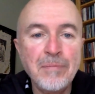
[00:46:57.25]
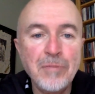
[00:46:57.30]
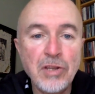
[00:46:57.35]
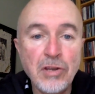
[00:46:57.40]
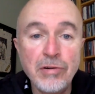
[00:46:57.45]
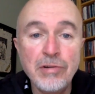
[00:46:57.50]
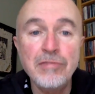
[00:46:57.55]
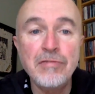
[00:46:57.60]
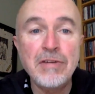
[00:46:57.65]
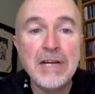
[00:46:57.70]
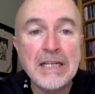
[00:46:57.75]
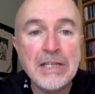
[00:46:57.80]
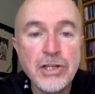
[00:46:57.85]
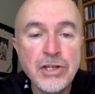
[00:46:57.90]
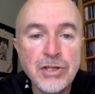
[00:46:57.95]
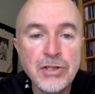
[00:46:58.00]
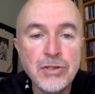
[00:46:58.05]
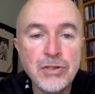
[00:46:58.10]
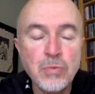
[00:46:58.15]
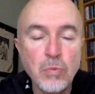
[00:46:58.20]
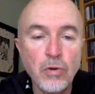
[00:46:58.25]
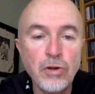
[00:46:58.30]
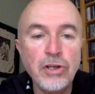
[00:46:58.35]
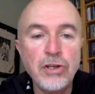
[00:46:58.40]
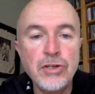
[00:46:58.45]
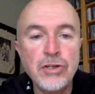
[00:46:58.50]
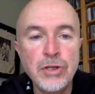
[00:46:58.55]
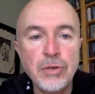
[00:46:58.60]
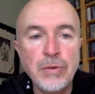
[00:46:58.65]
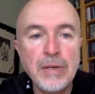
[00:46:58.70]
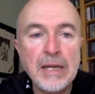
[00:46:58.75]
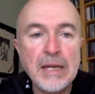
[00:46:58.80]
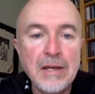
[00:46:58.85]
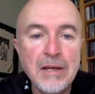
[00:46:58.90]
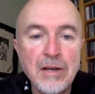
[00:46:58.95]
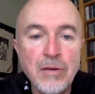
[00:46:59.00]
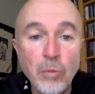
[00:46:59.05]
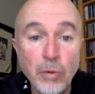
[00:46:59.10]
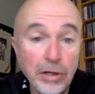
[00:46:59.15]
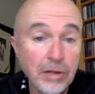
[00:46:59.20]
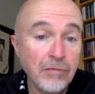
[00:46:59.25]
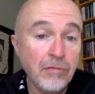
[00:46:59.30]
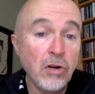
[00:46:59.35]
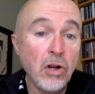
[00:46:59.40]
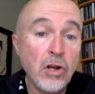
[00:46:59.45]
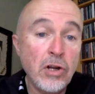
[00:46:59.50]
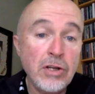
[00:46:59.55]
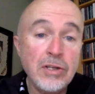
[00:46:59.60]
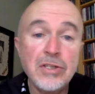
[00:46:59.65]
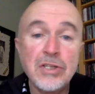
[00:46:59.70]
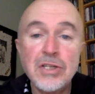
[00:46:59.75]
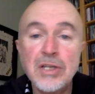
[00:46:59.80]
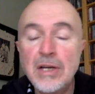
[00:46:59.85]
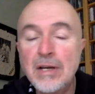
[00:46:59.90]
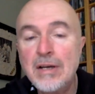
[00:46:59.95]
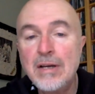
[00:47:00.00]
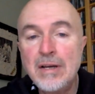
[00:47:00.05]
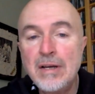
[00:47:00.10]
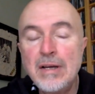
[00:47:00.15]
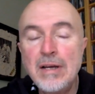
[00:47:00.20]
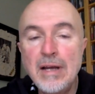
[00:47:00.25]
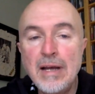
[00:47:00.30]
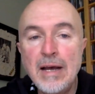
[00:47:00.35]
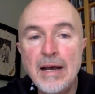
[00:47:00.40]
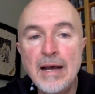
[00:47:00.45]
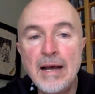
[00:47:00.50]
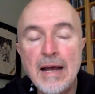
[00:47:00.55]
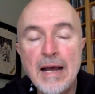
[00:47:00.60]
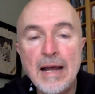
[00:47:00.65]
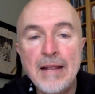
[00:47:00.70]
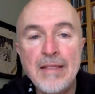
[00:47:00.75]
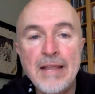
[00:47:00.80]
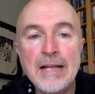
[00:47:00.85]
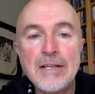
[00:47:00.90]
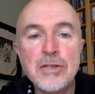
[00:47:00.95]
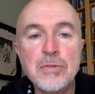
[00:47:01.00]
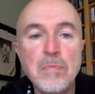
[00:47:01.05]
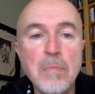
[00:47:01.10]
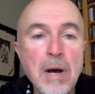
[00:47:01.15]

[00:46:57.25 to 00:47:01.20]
your adventures, what you're doing, what you've learned. And that's